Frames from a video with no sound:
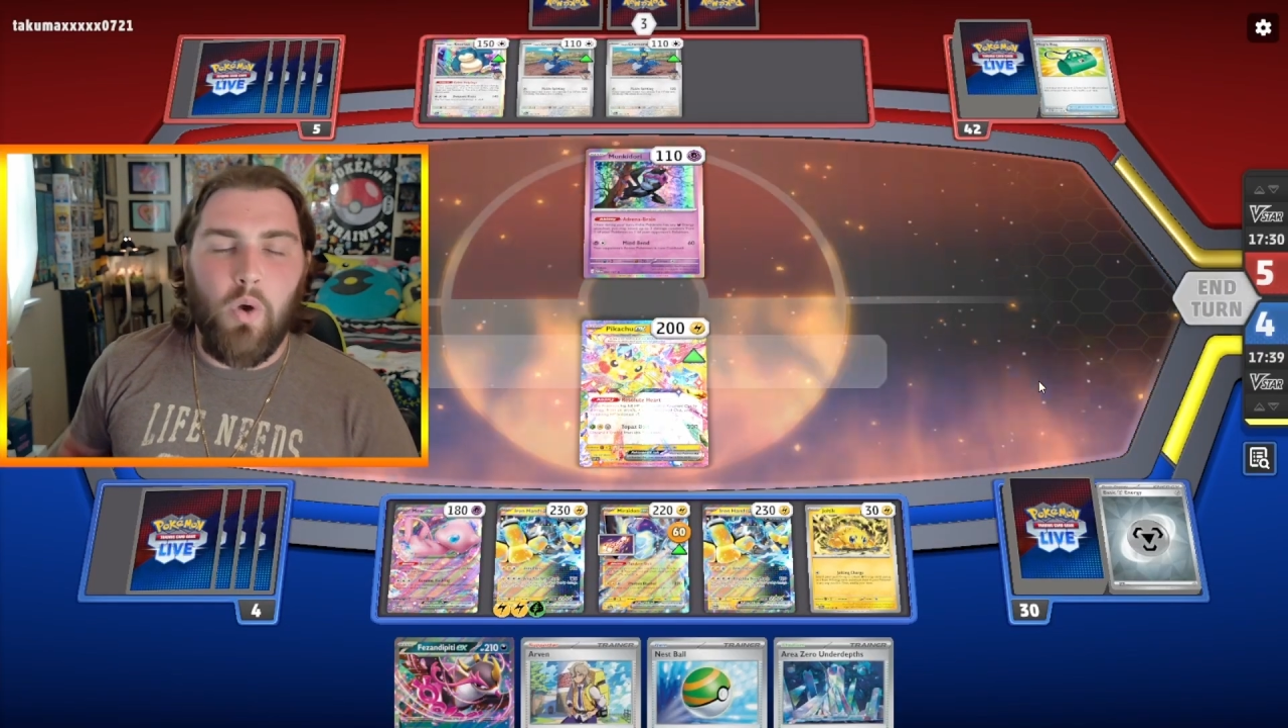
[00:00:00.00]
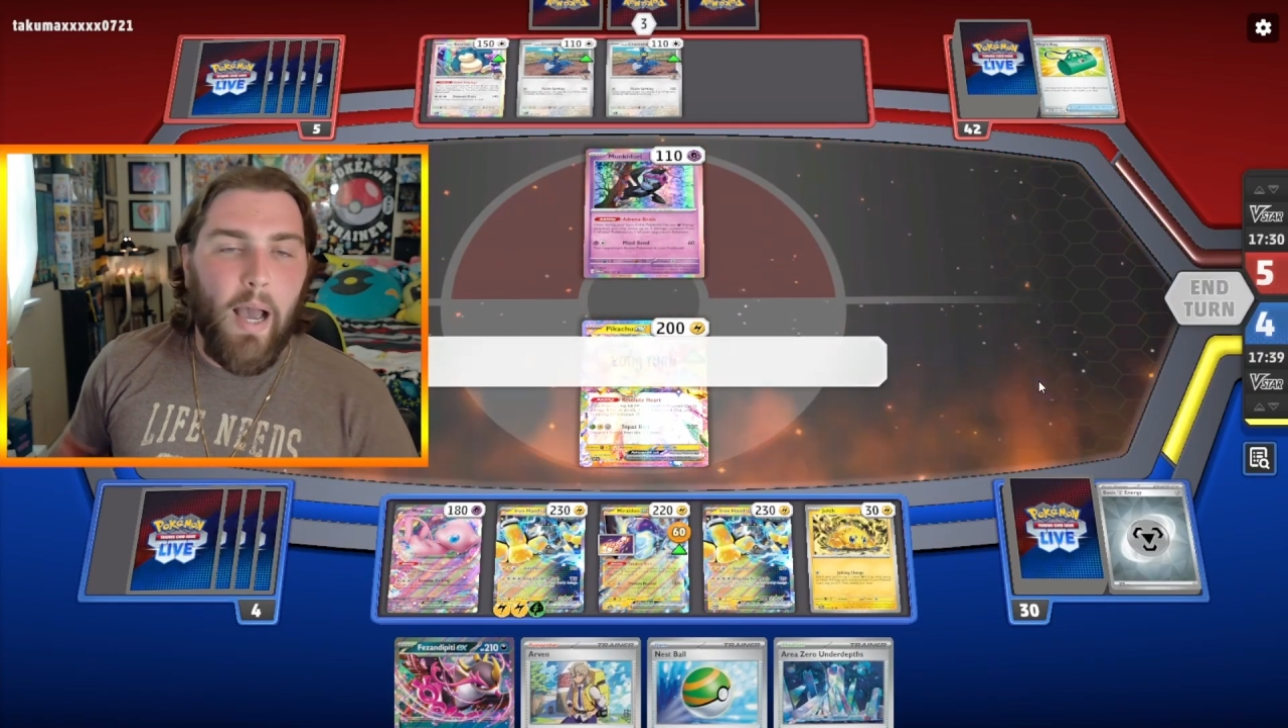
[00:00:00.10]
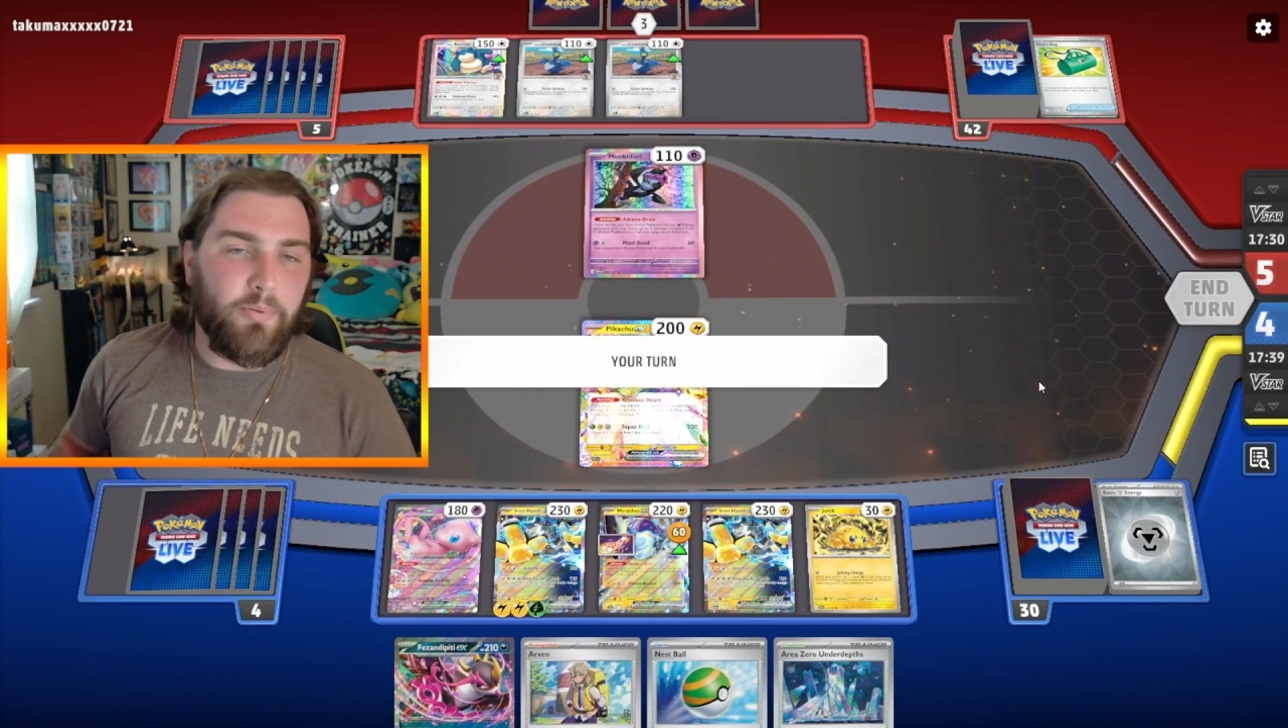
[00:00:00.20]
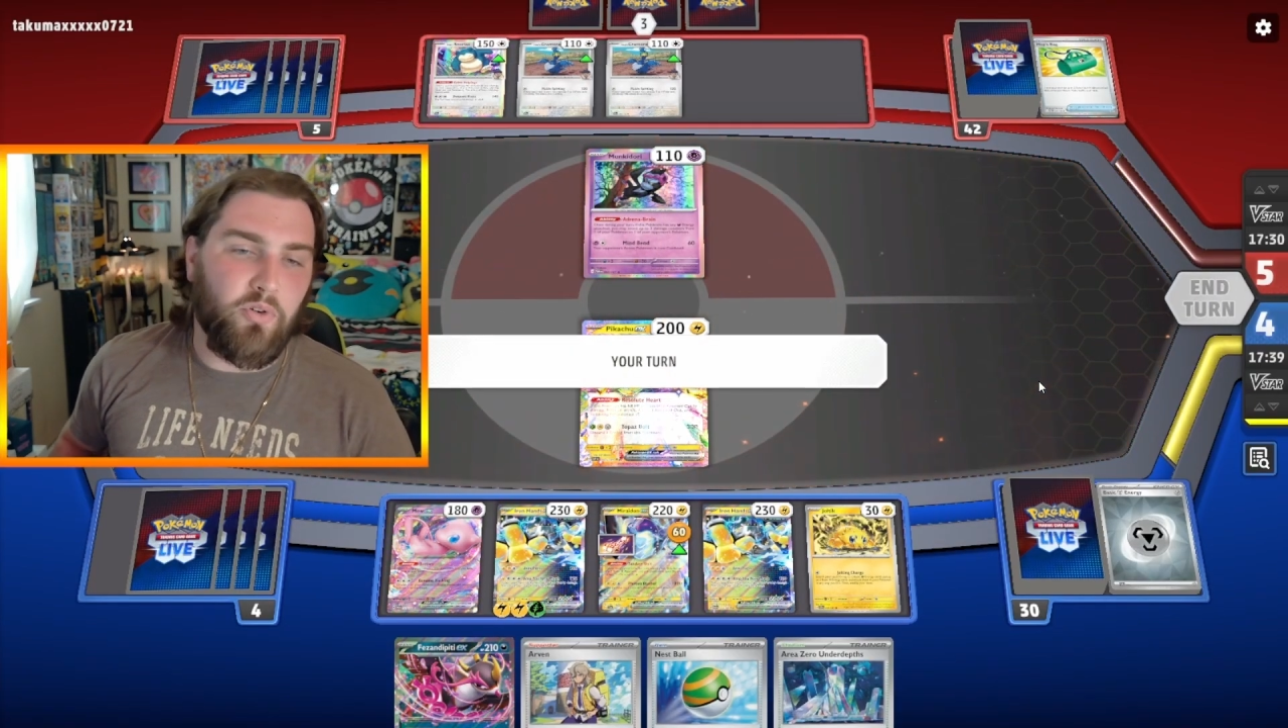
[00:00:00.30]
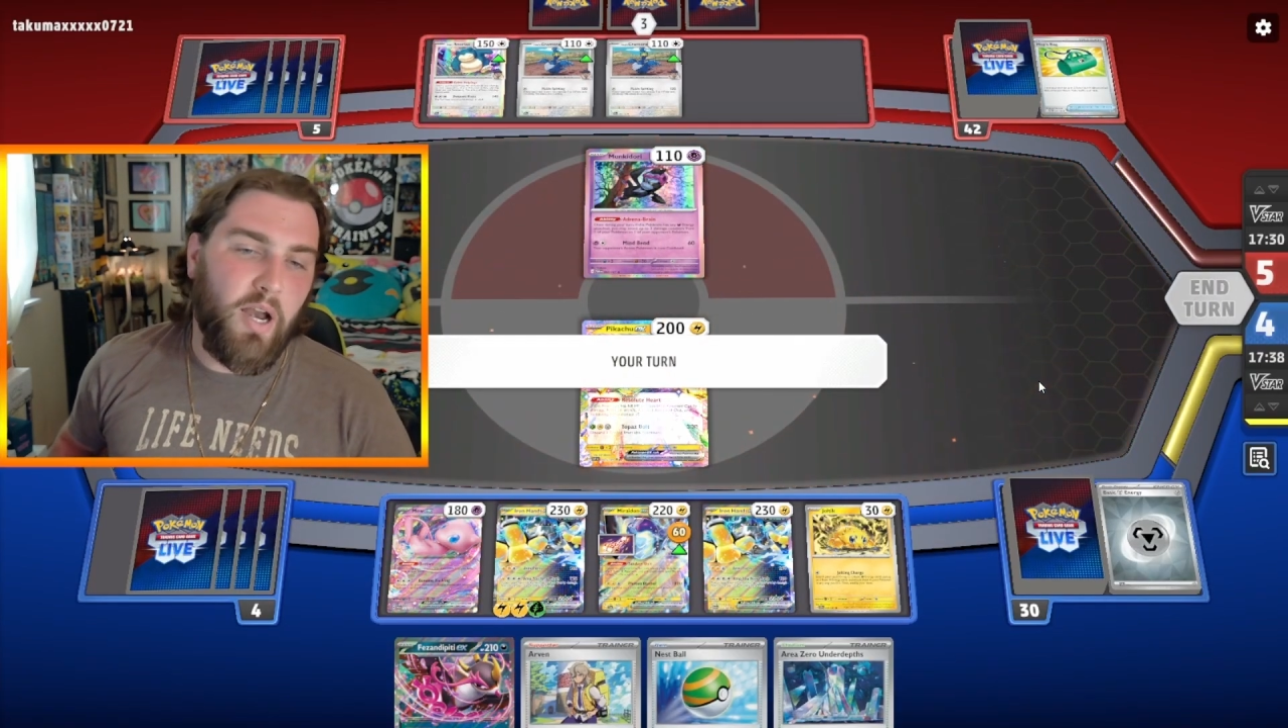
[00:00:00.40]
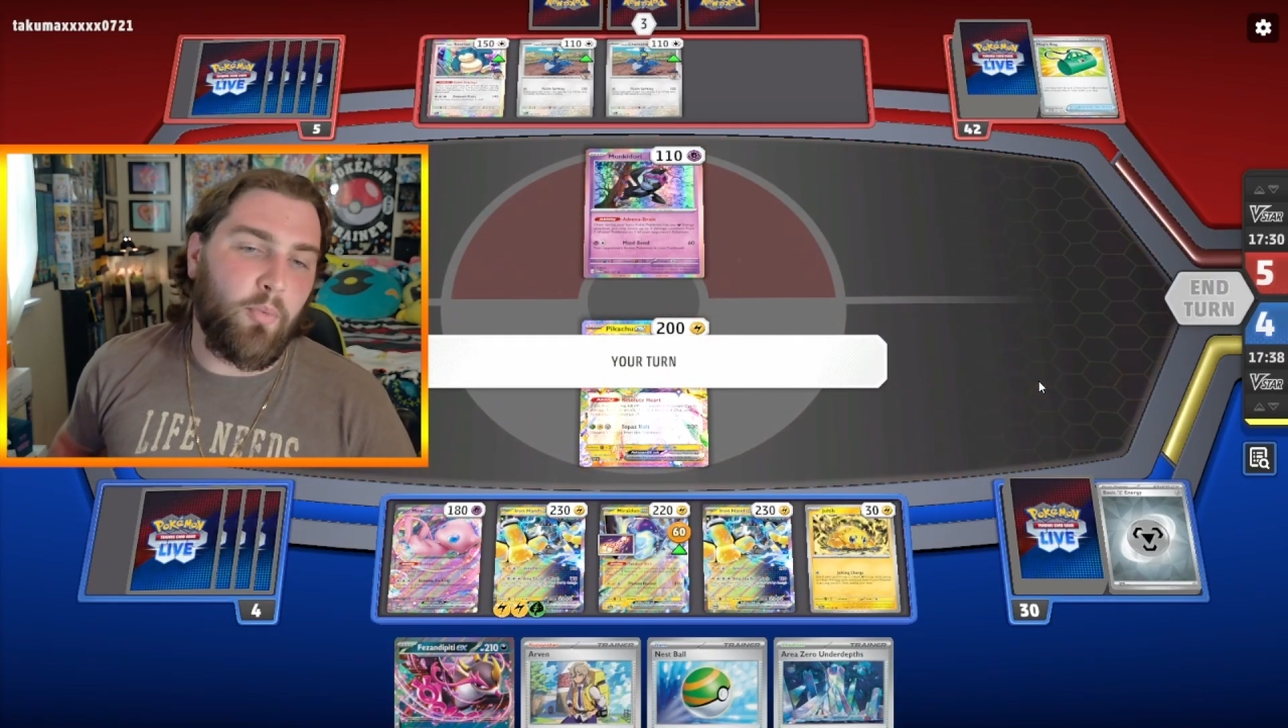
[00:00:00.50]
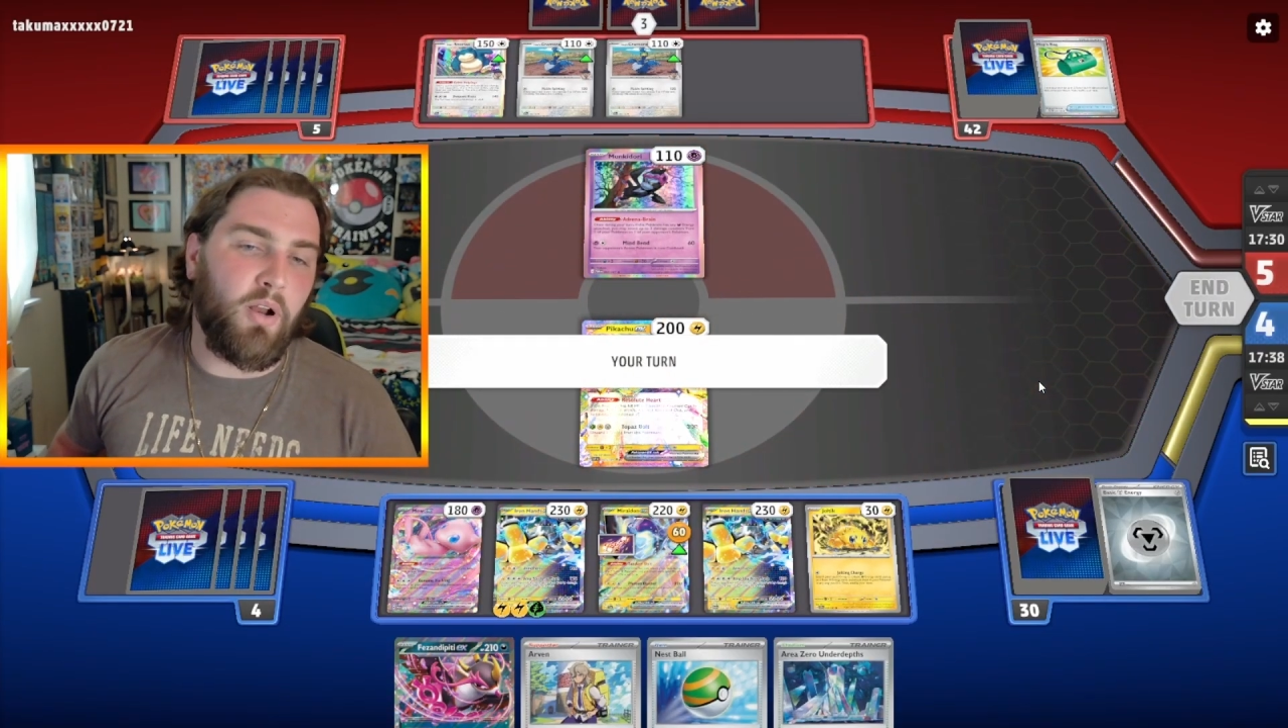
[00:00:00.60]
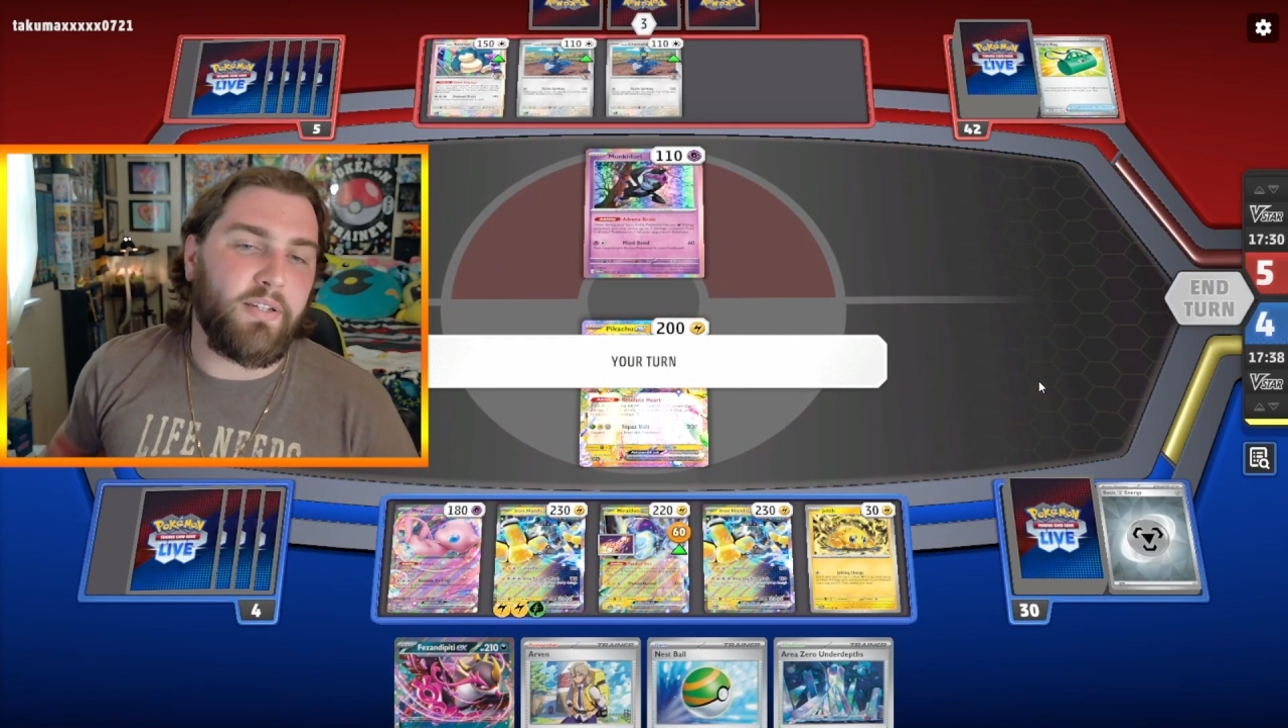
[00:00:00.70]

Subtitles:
Hops crammering